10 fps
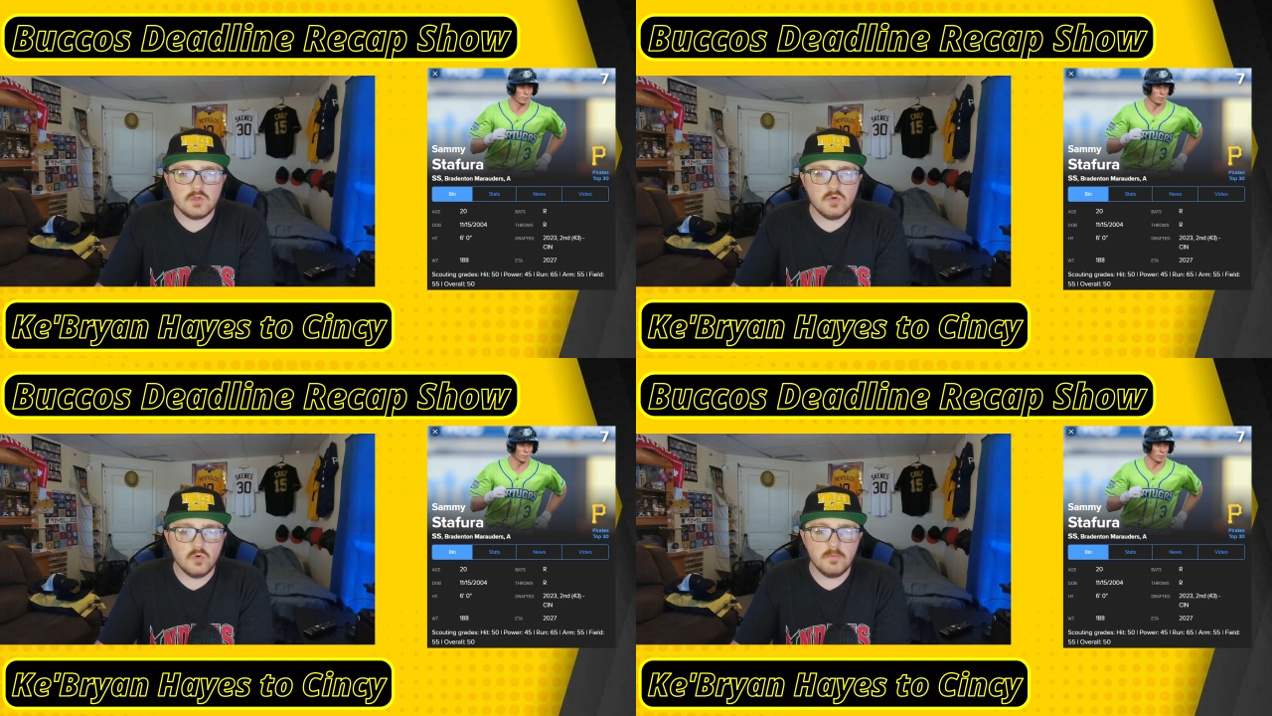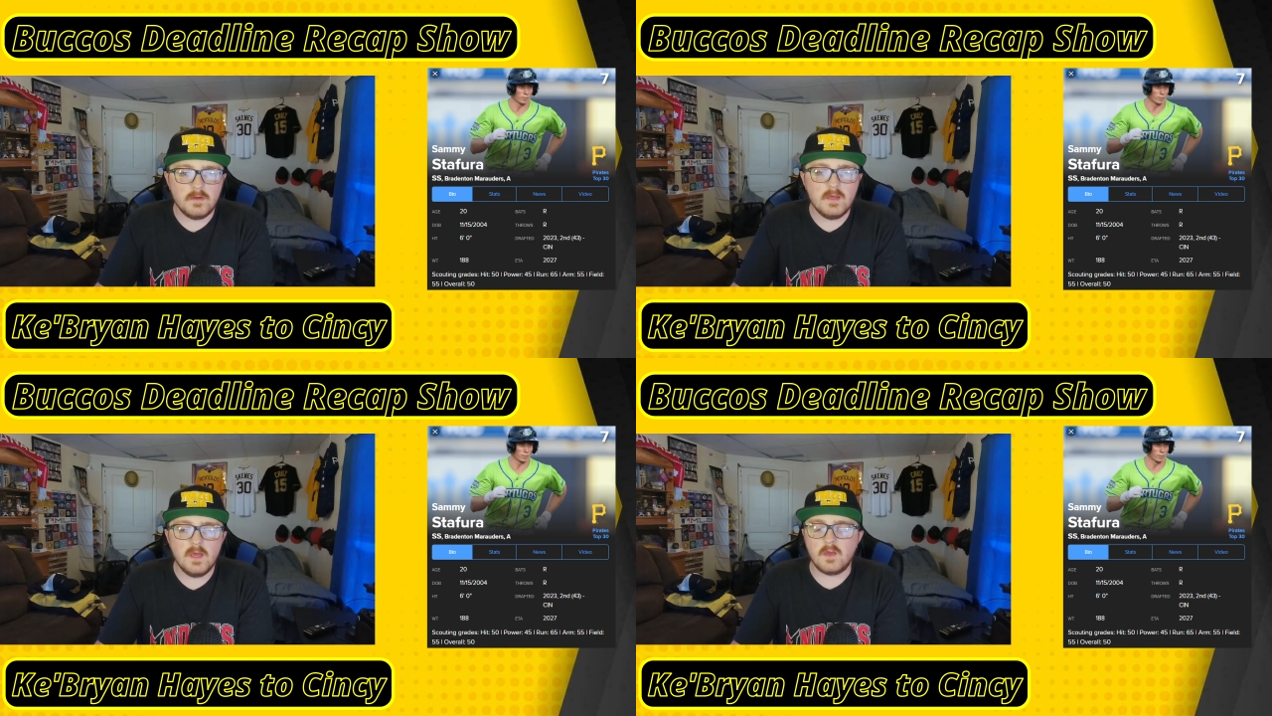to
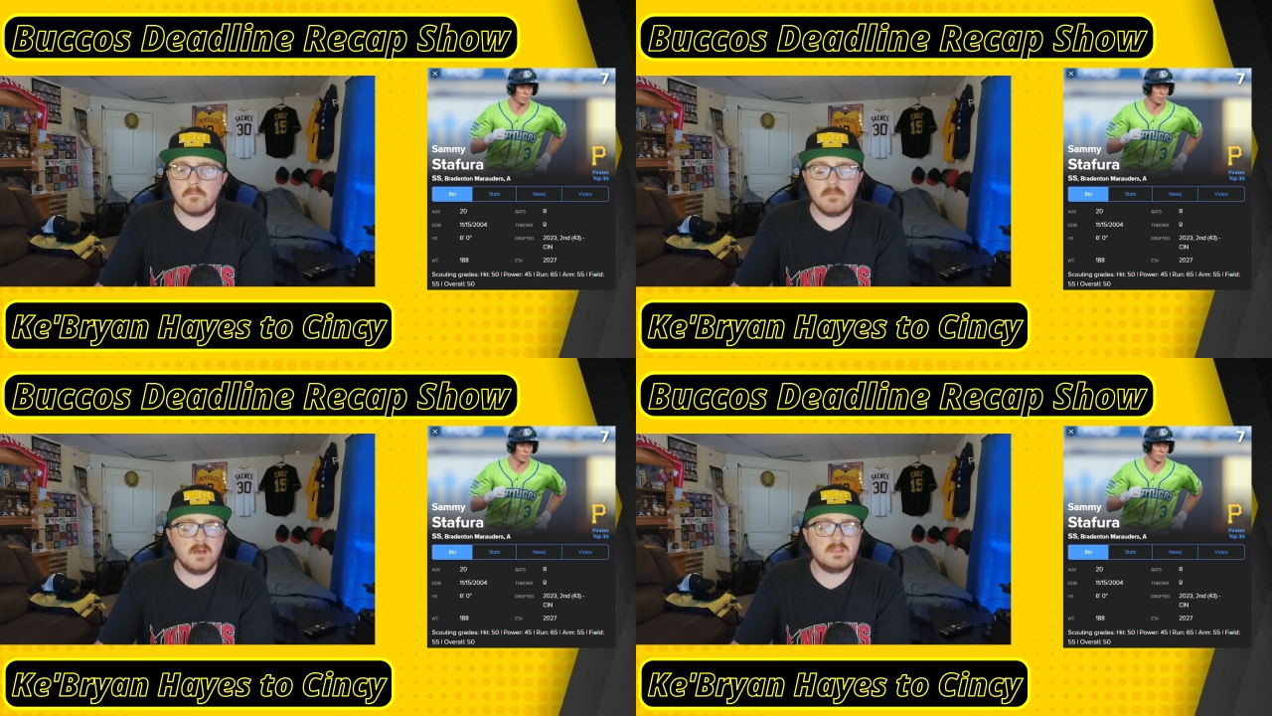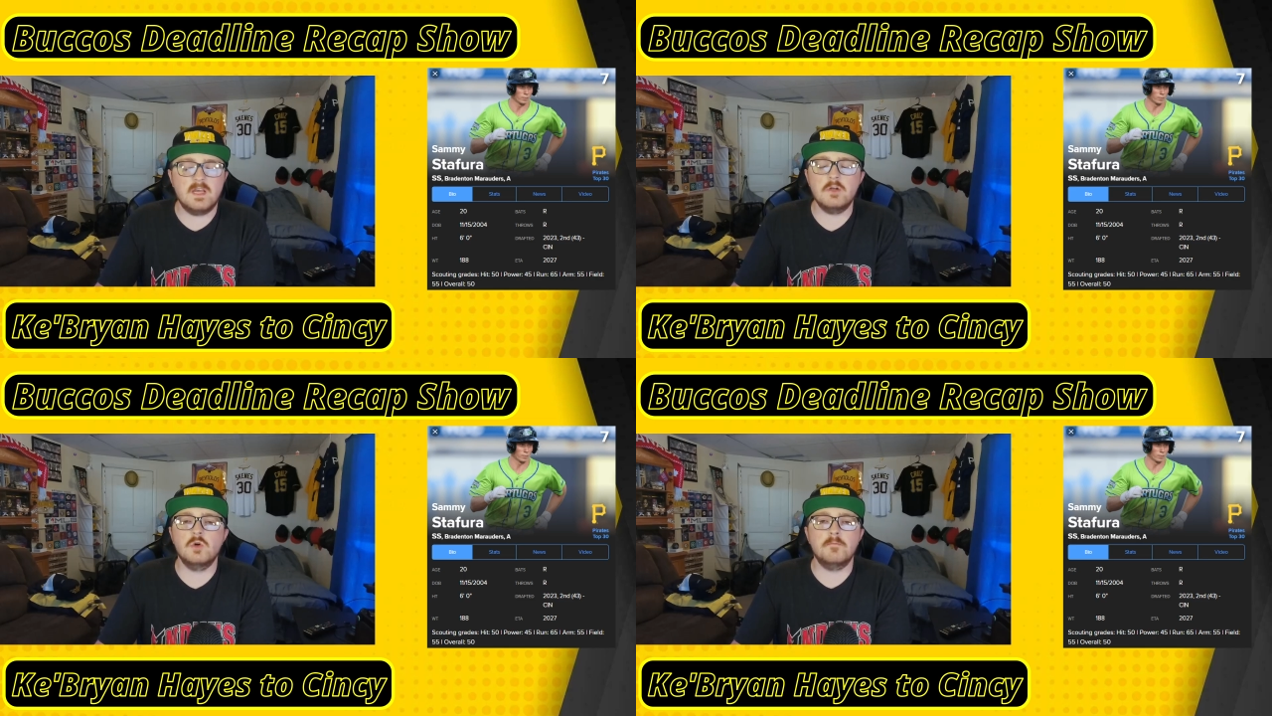be a
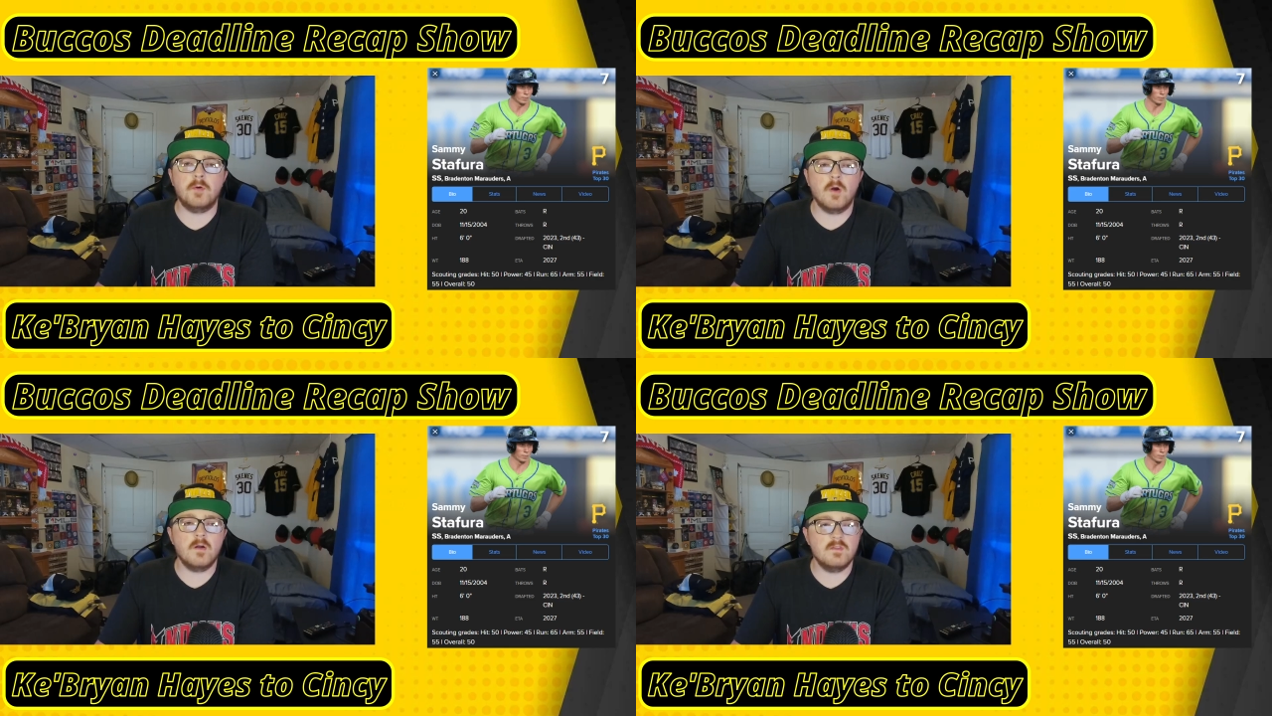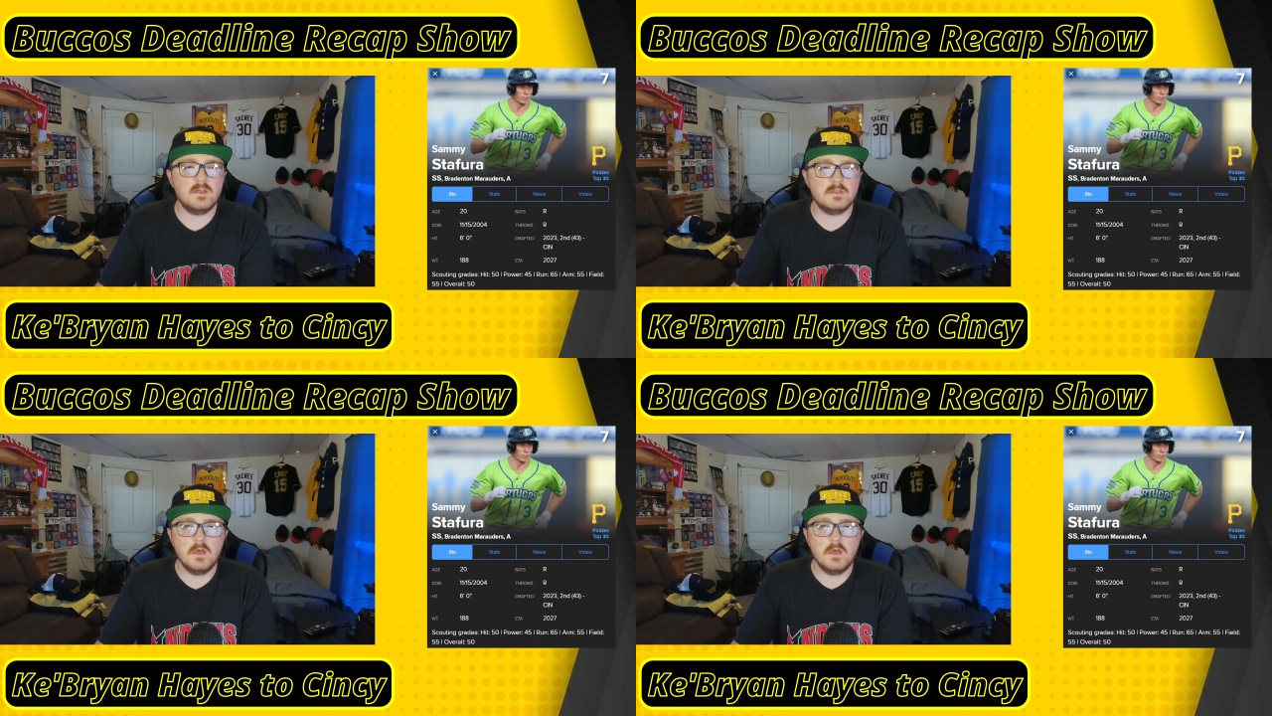essential part of this